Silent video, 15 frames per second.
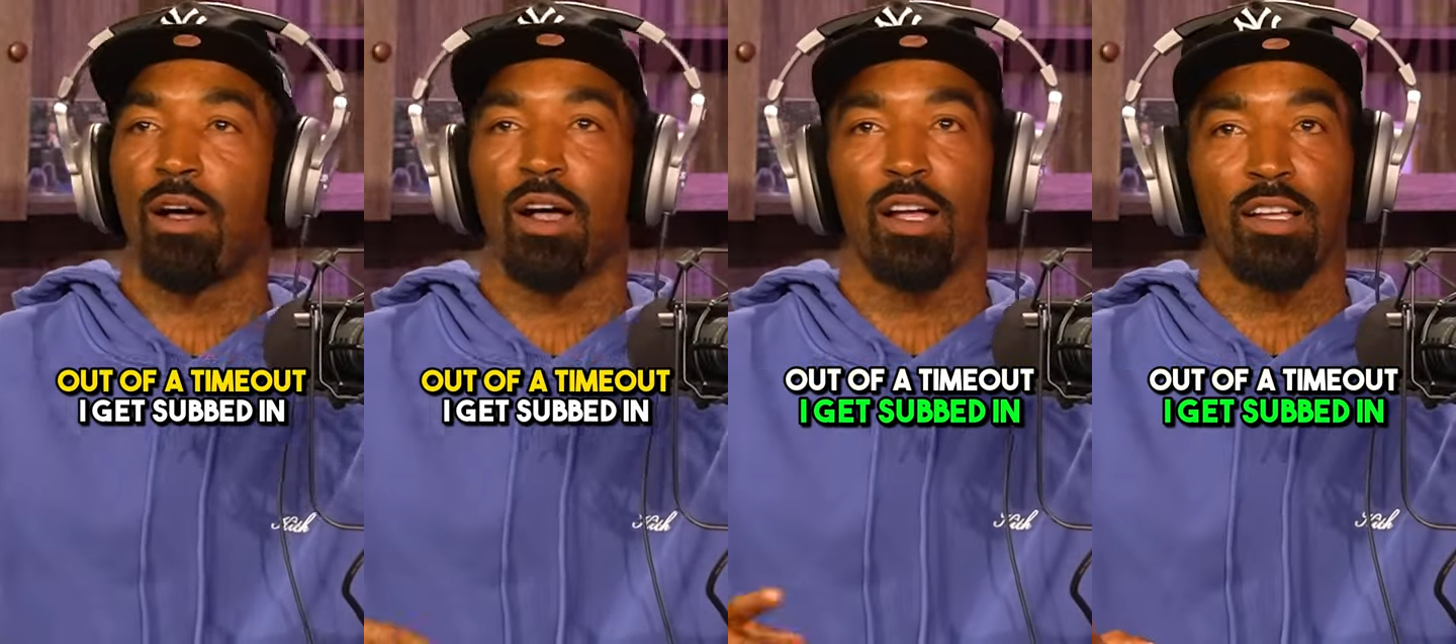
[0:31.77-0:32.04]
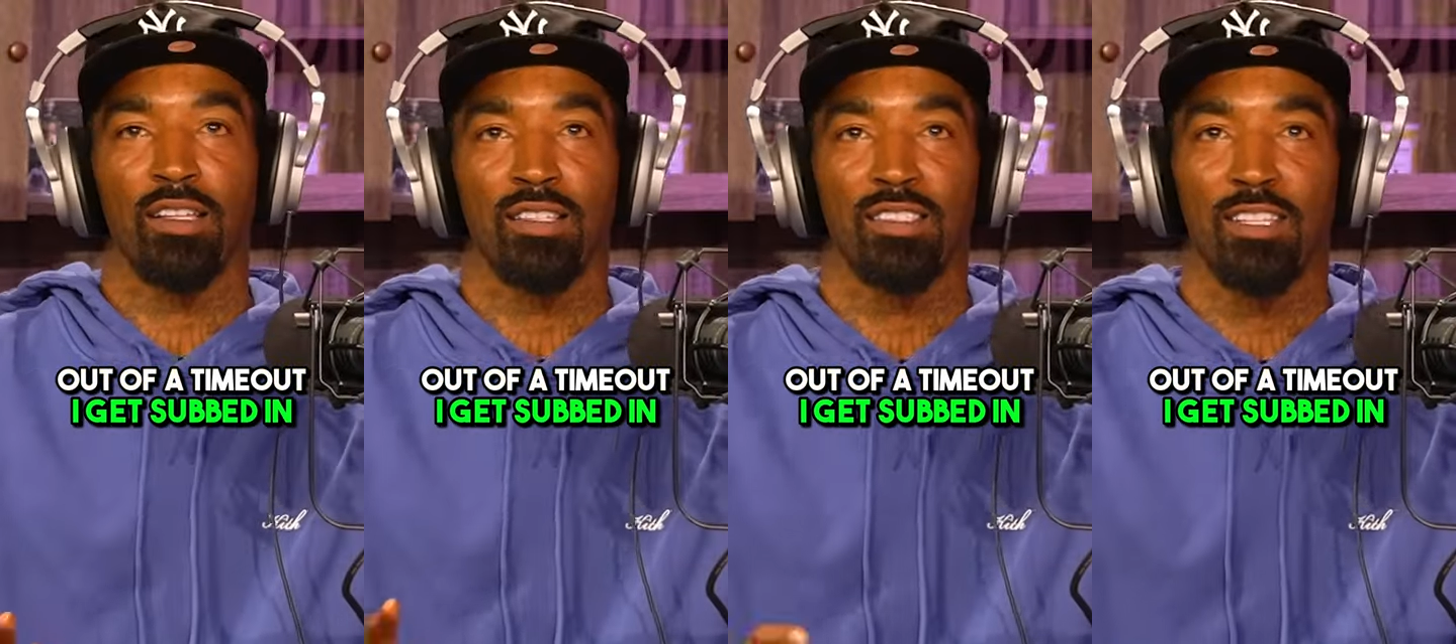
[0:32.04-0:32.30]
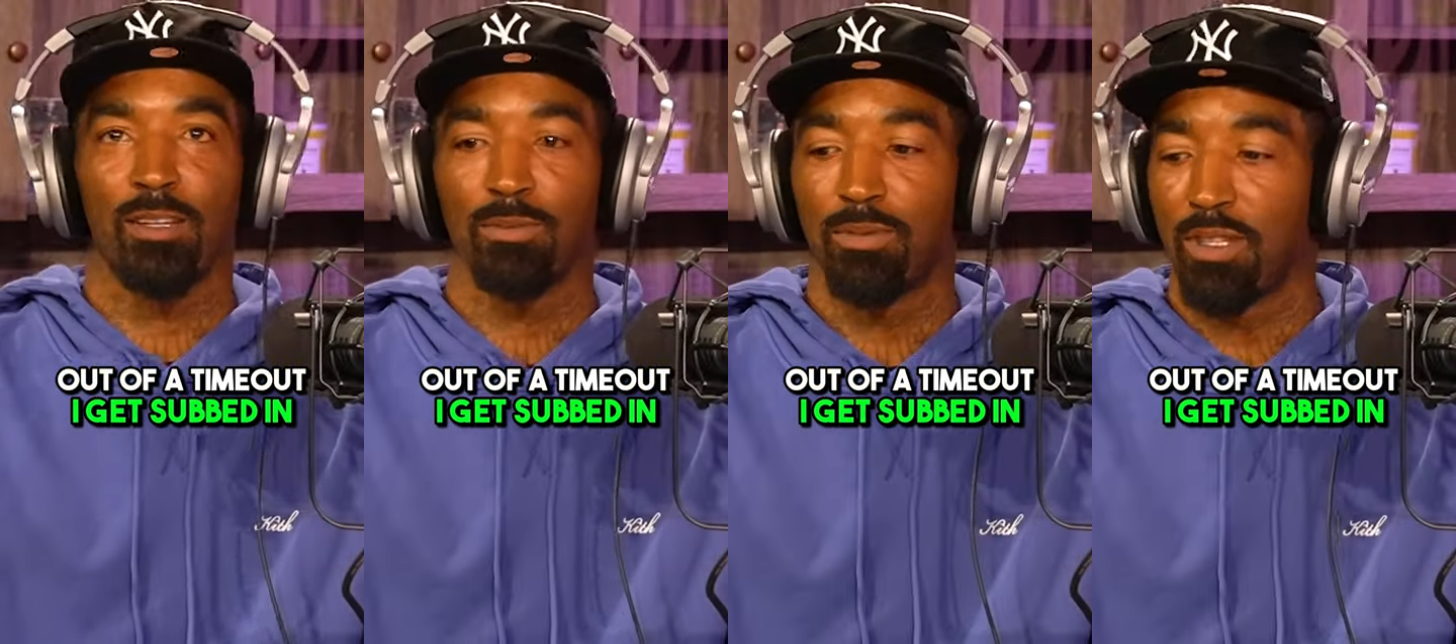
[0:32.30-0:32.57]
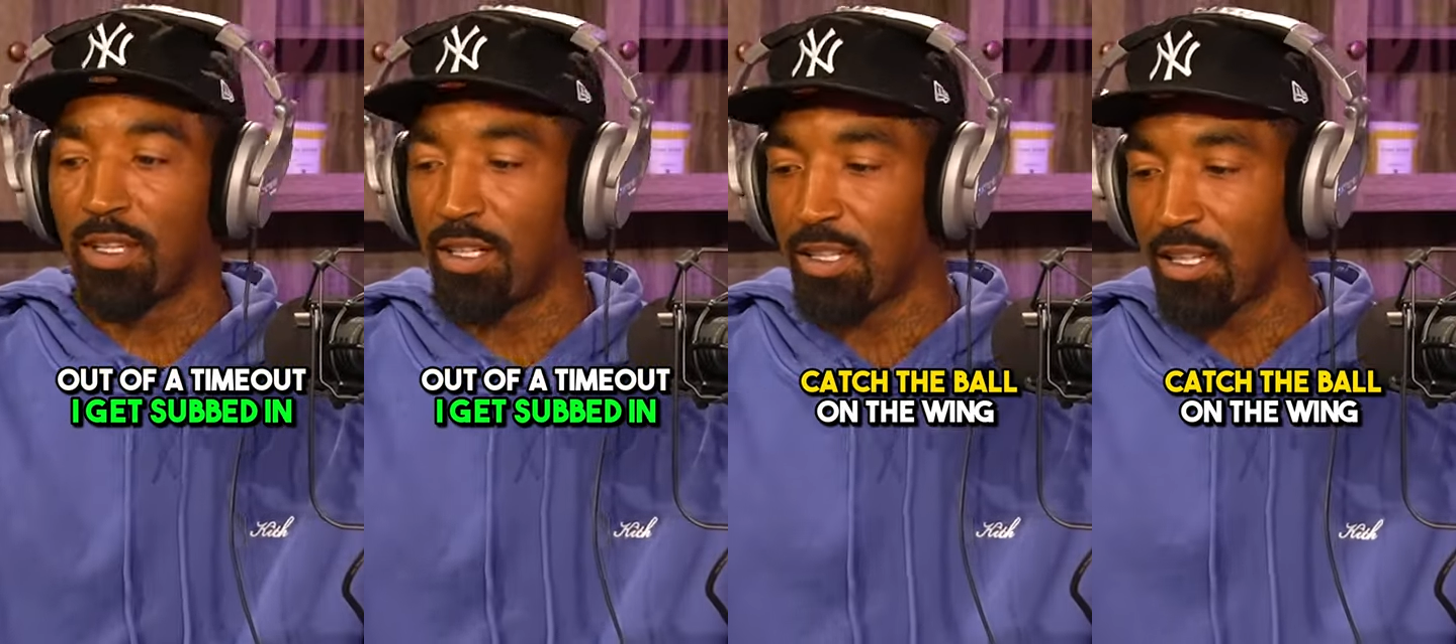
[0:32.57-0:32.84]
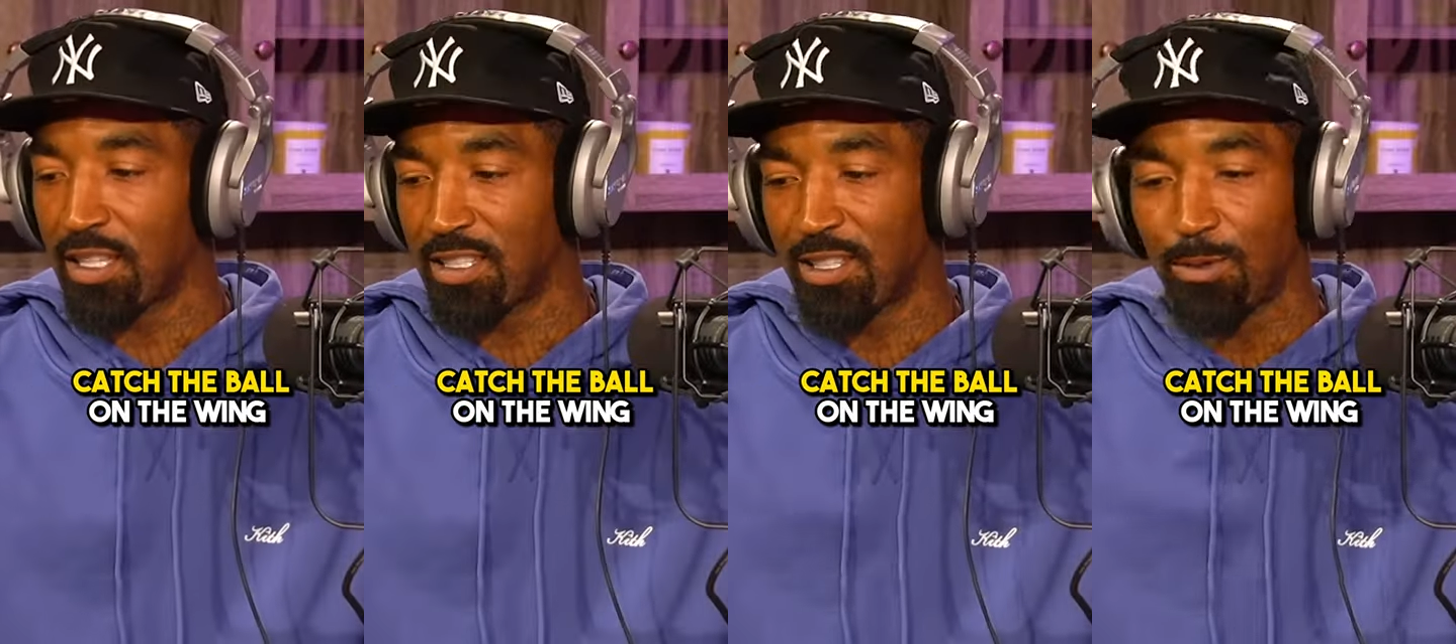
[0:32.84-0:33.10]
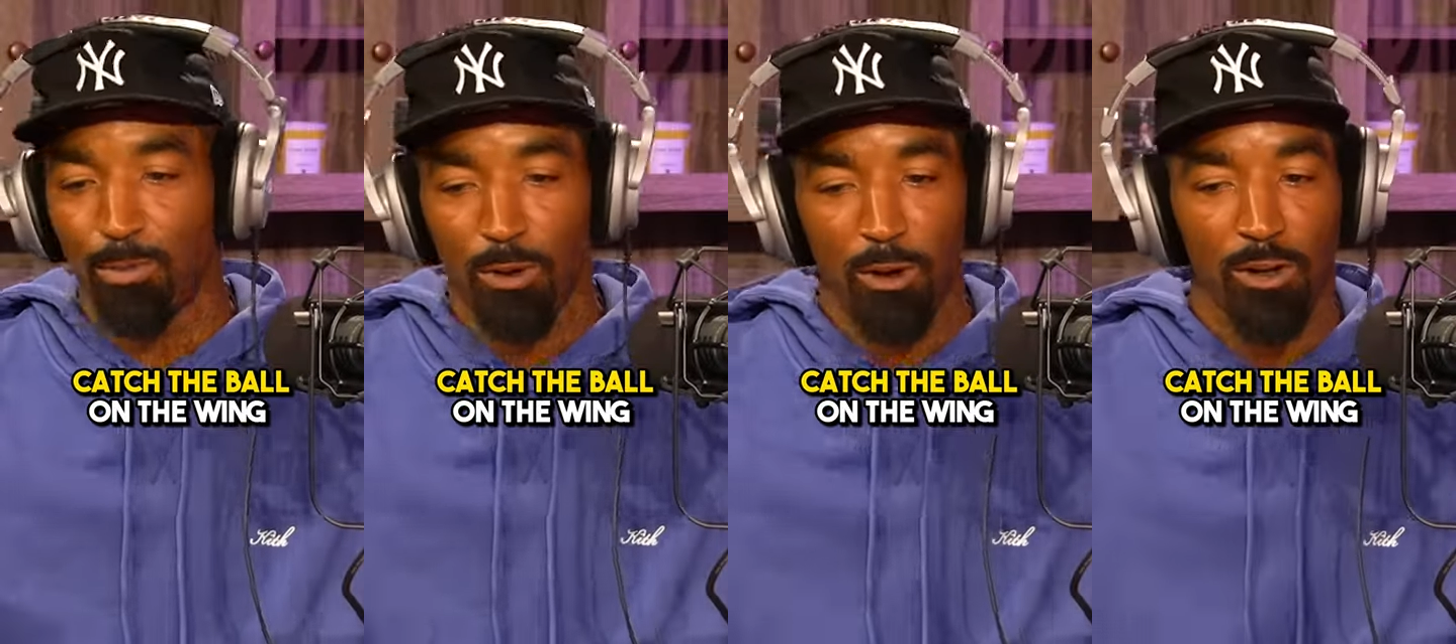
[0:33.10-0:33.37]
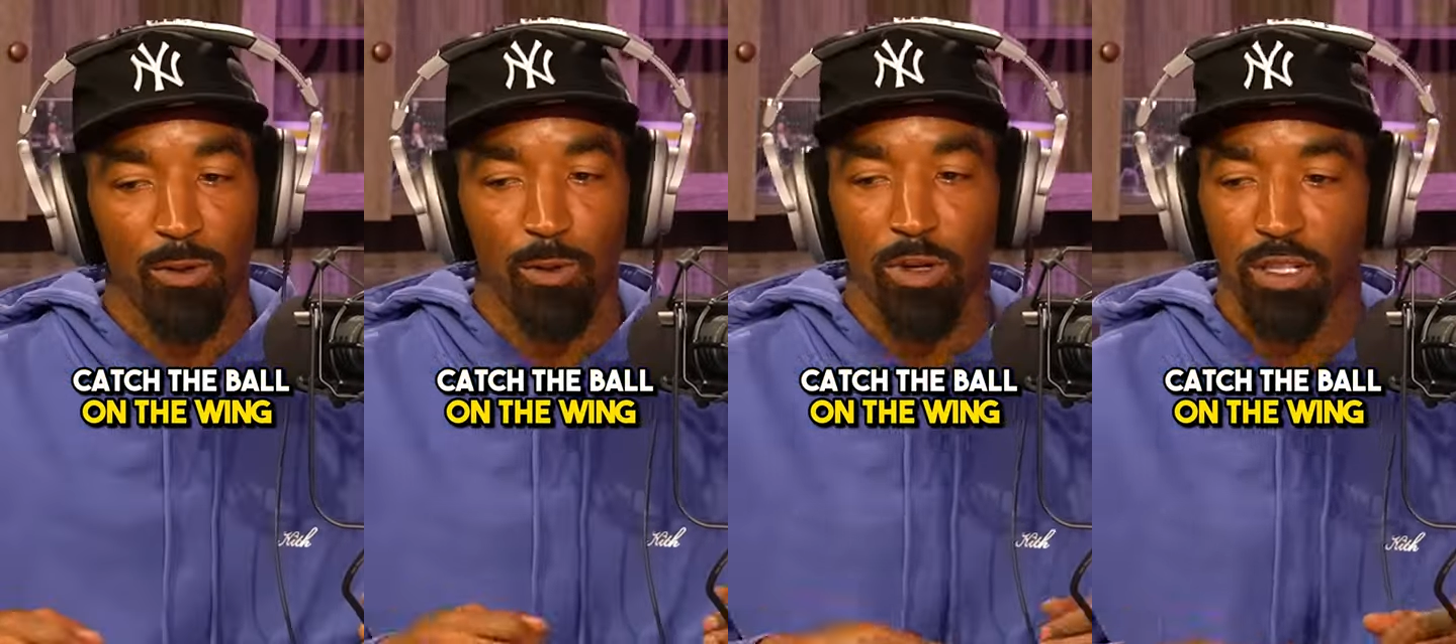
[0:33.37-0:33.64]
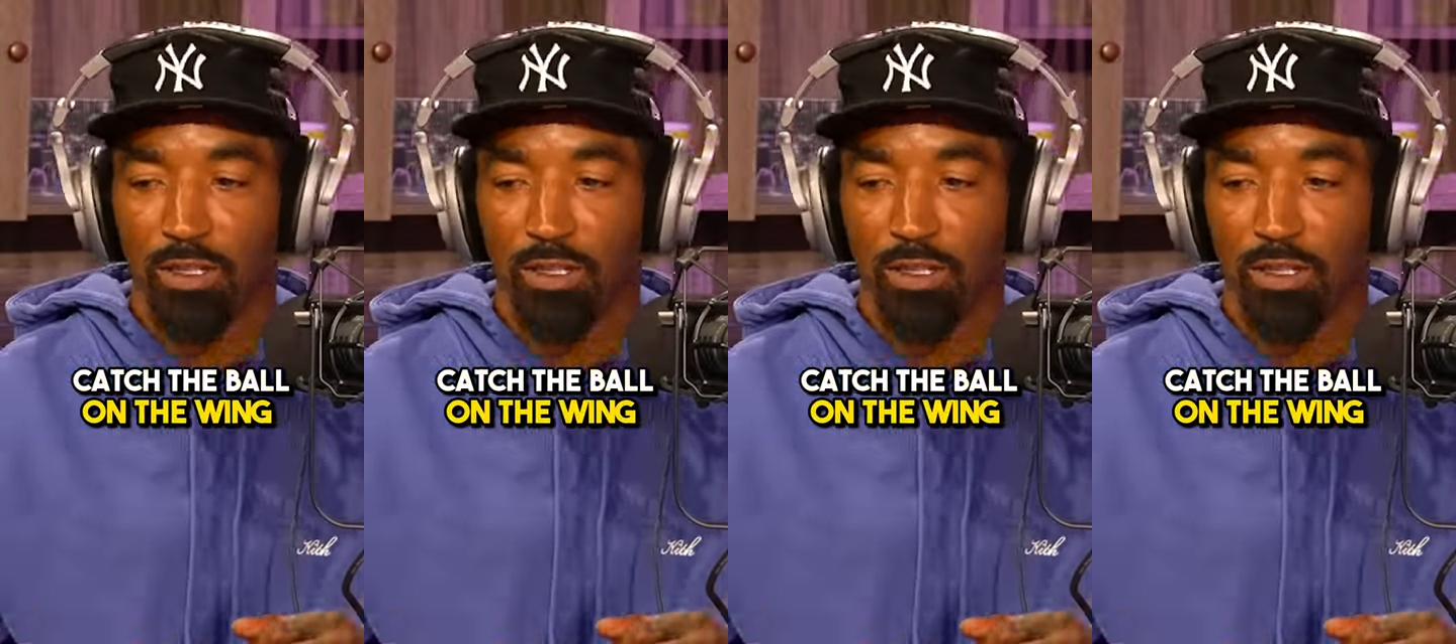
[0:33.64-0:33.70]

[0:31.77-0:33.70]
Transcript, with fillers: I get subbed in, catches the ball in the wing.